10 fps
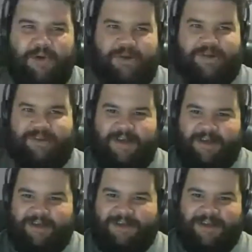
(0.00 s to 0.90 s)
mowing his
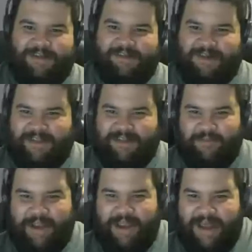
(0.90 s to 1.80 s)
lawn, and he's got this
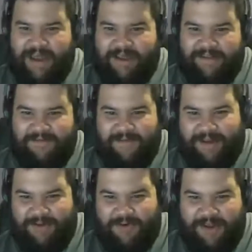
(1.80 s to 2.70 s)
big ass
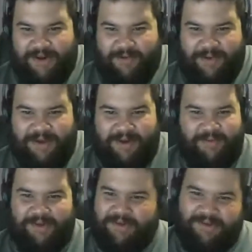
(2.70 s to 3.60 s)
fucking tornado behind him.
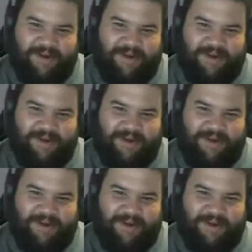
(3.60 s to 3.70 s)
He's